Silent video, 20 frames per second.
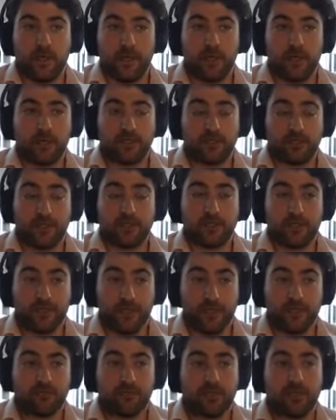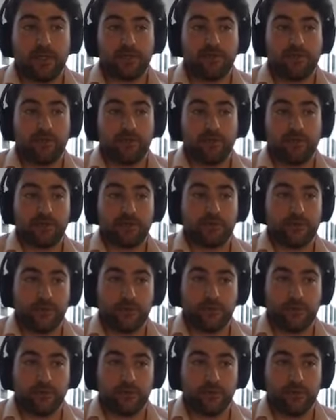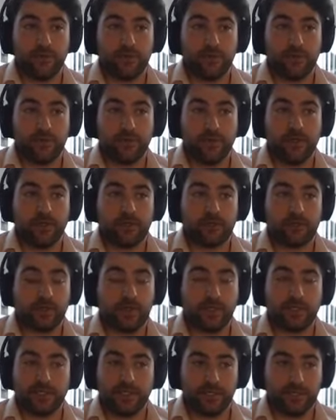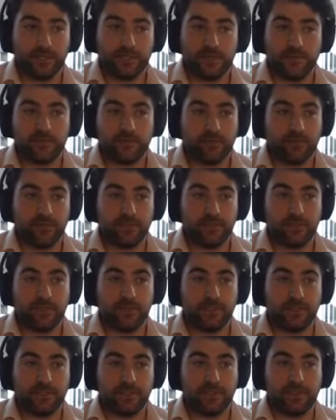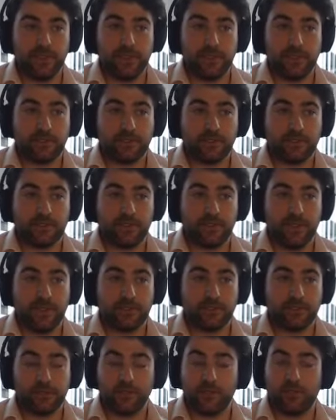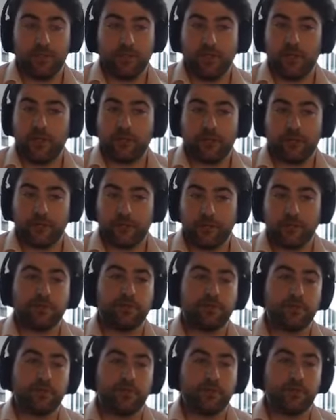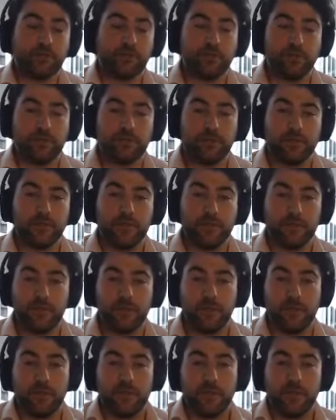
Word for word: it's as you say it's really difficult to get executives or business leaders uh, to go and learn another tool and uh,